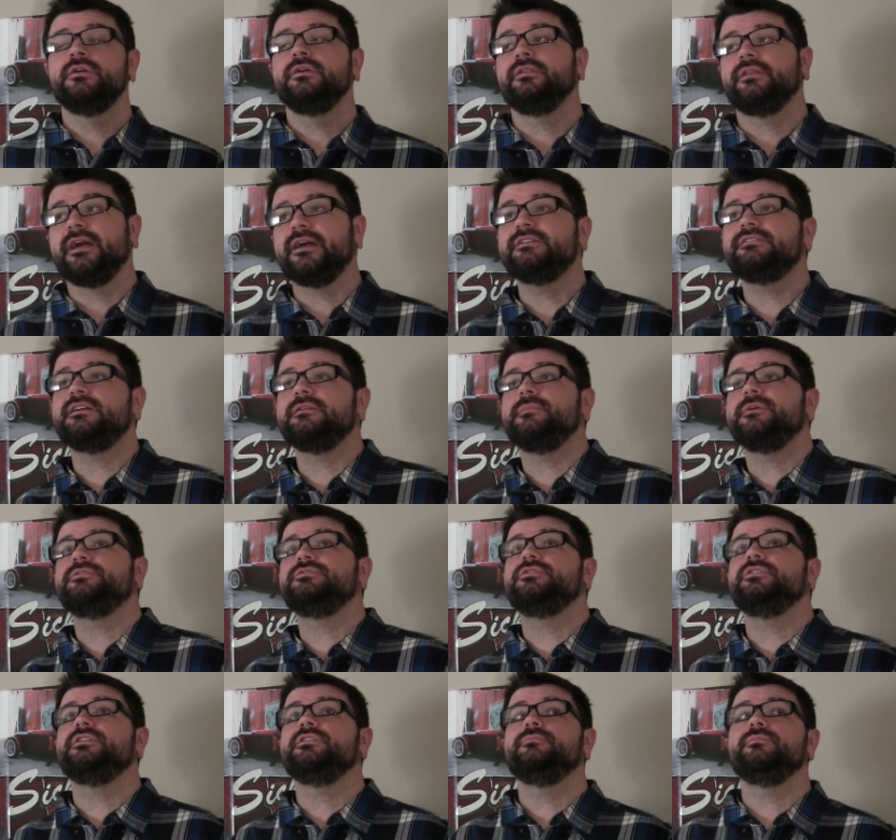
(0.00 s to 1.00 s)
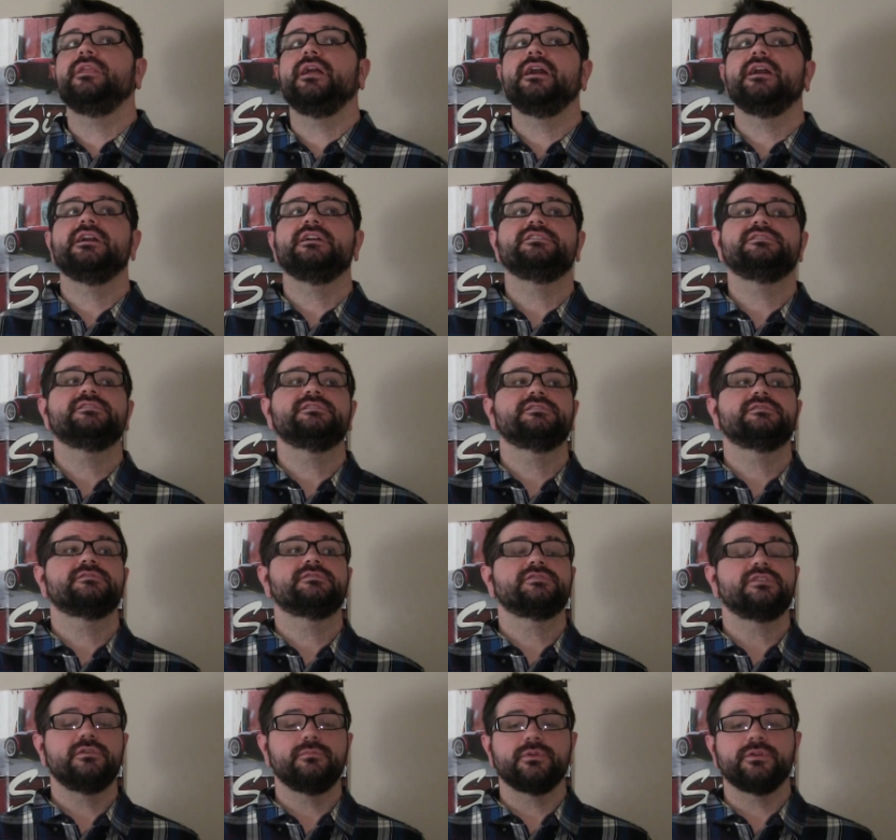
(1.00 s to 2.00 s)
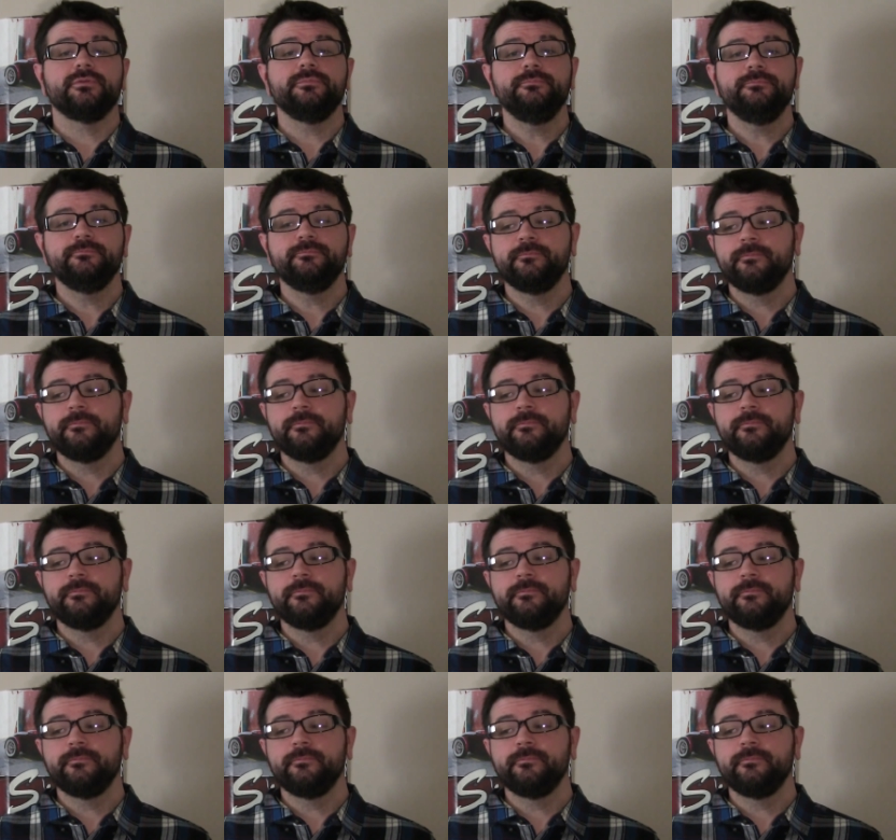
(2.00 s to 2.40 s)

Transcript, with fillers: Last time I took him last summer,